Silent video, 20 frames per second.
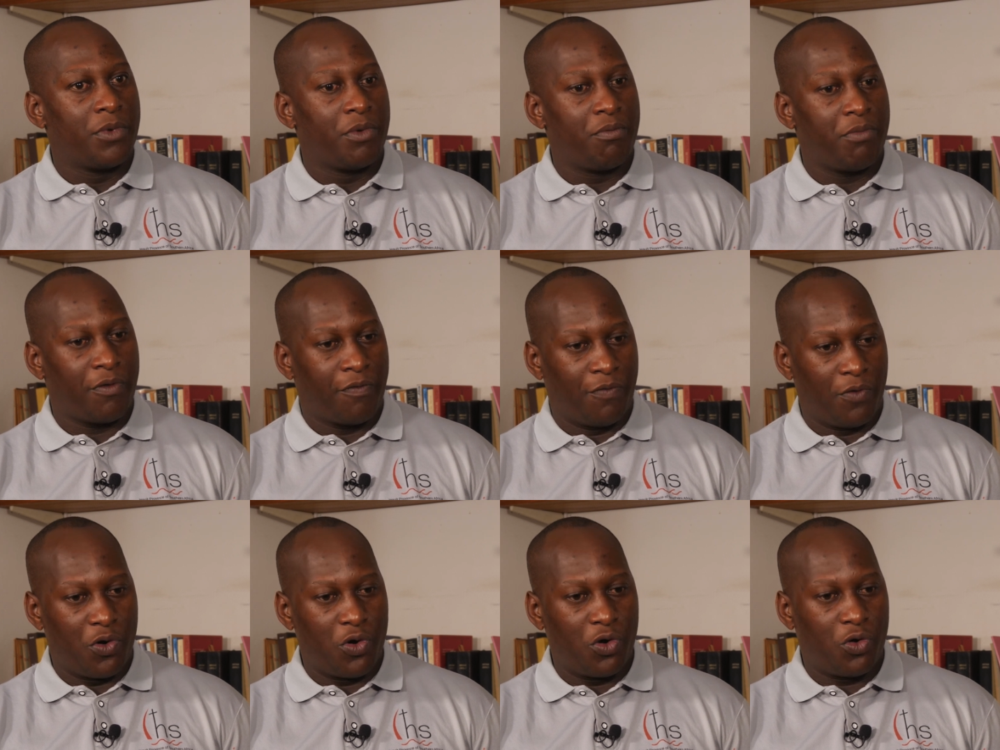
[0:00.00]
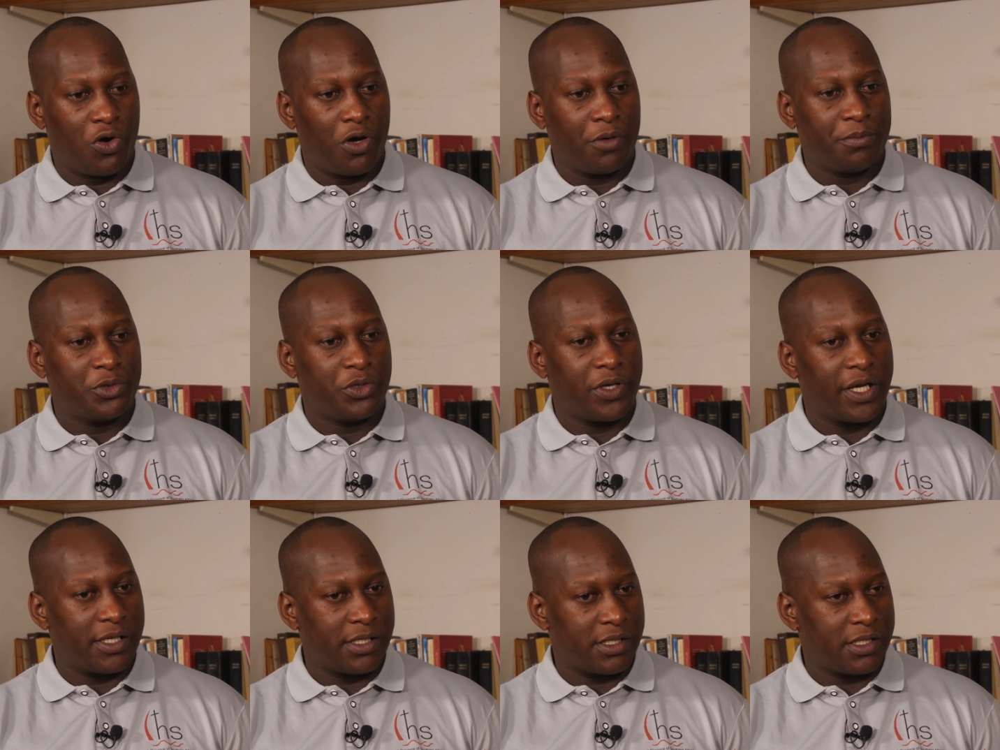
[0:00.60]
Before
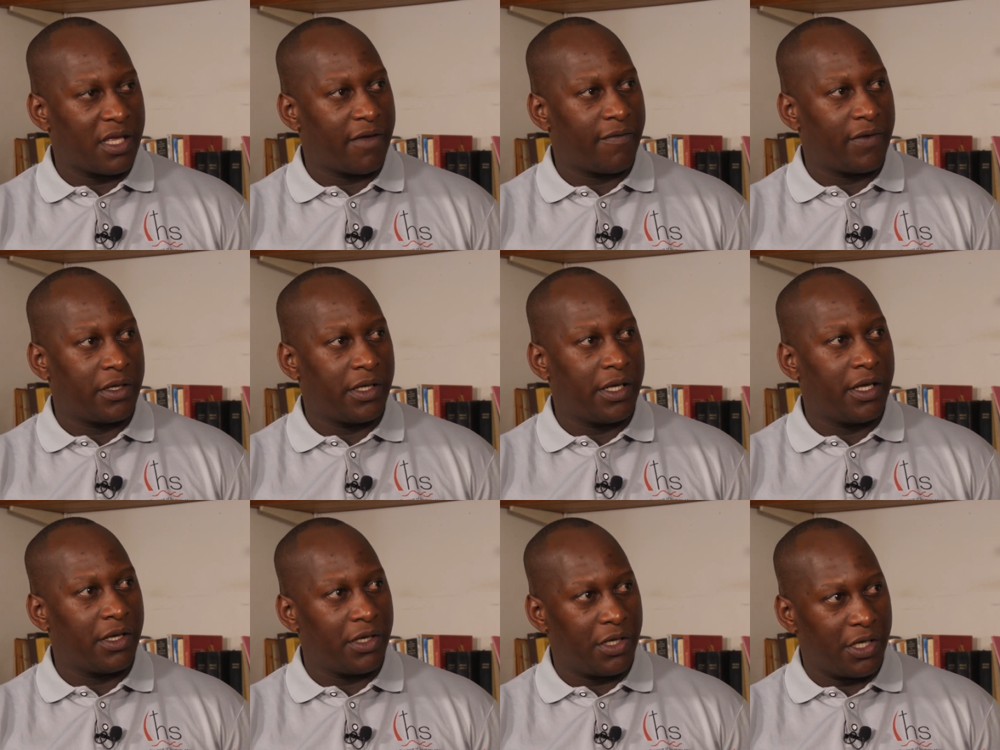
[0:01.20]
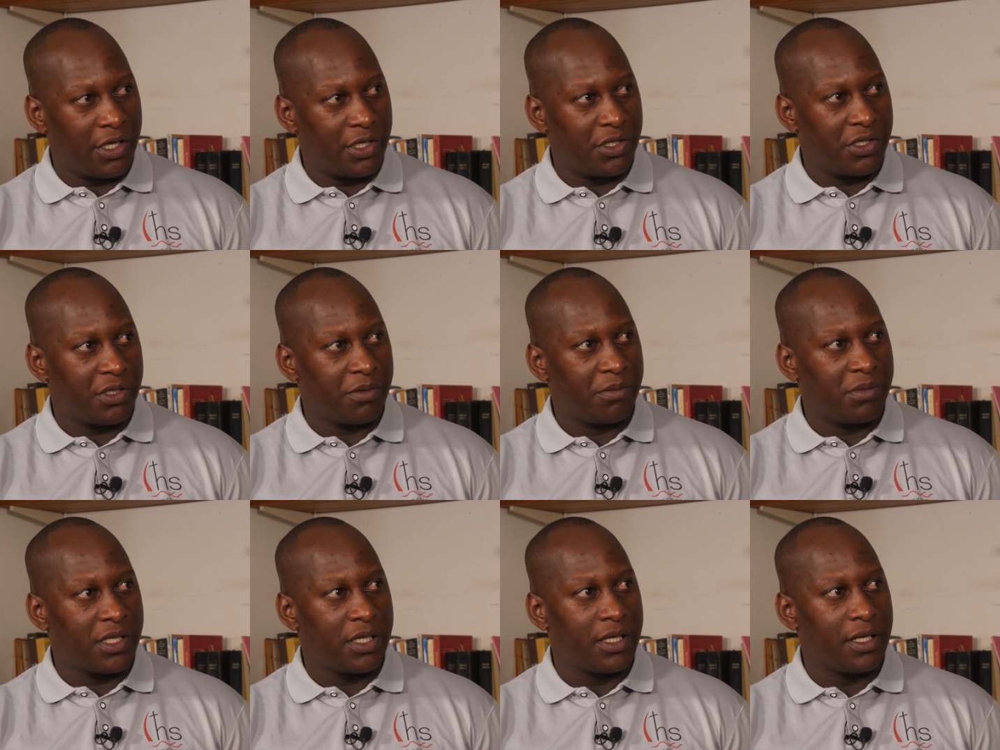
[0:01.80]
COP27 in
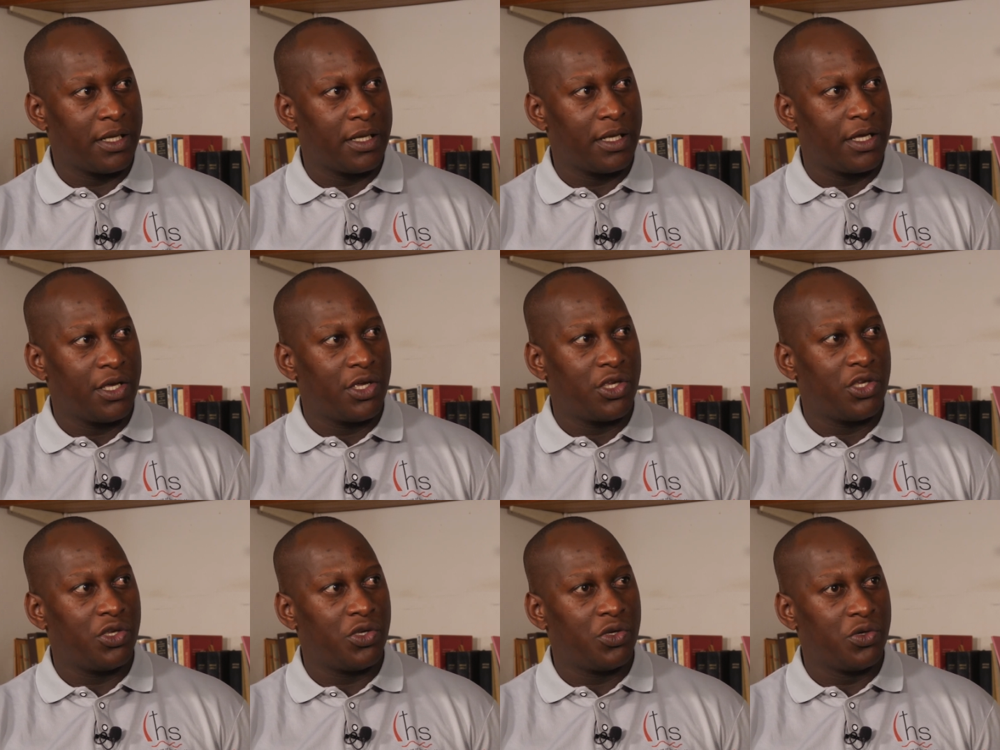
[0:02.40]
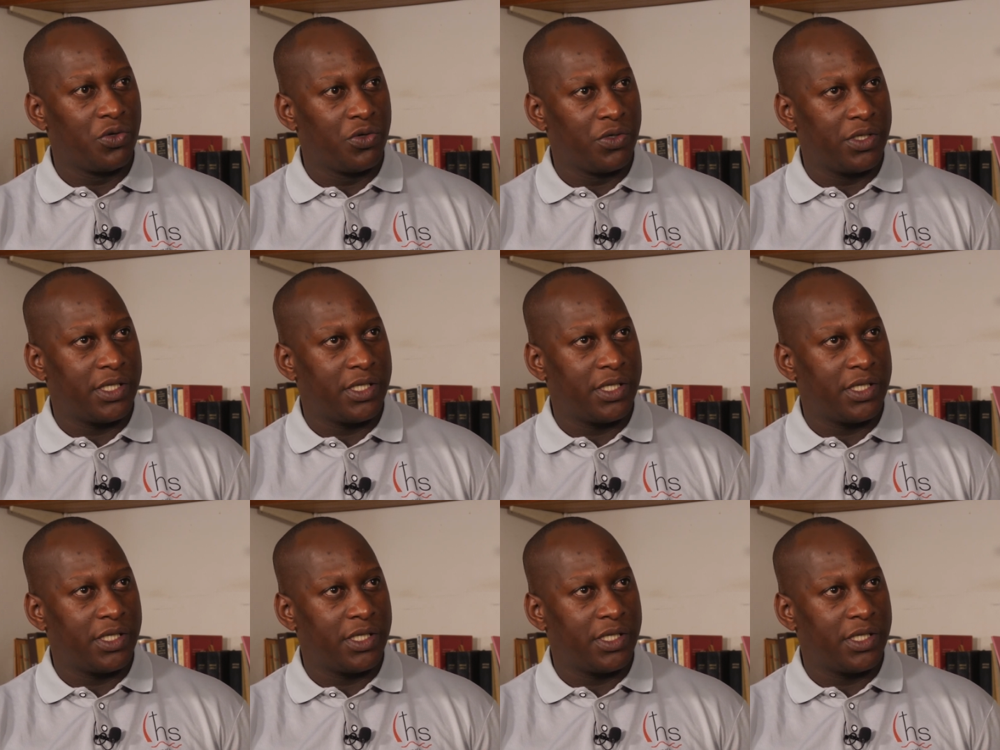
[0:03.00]
Egypt, you